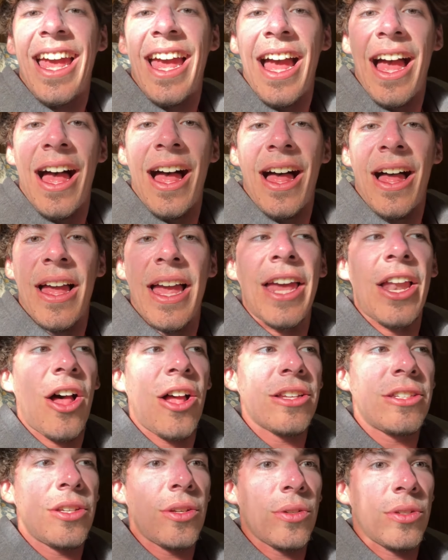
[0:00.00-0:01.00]
Uh, and
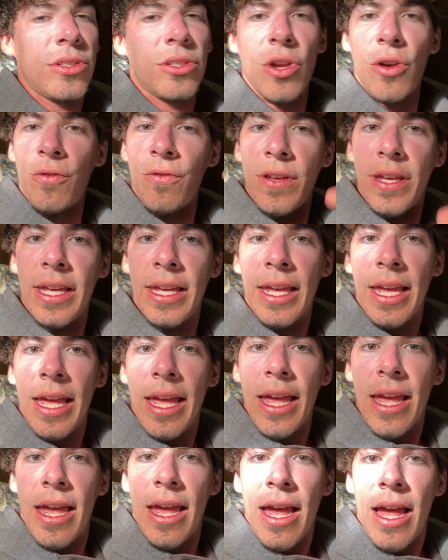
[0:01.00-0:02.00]
also, Sophie
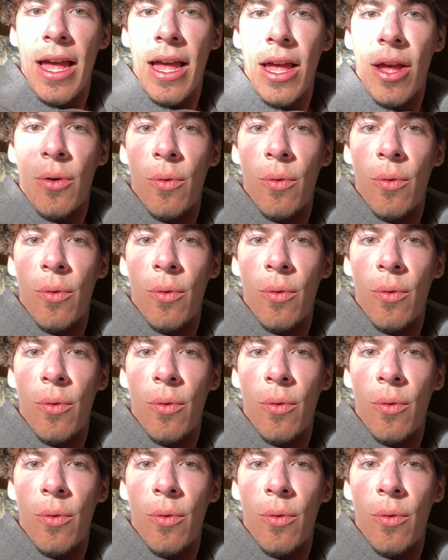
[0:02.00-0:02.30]
uh,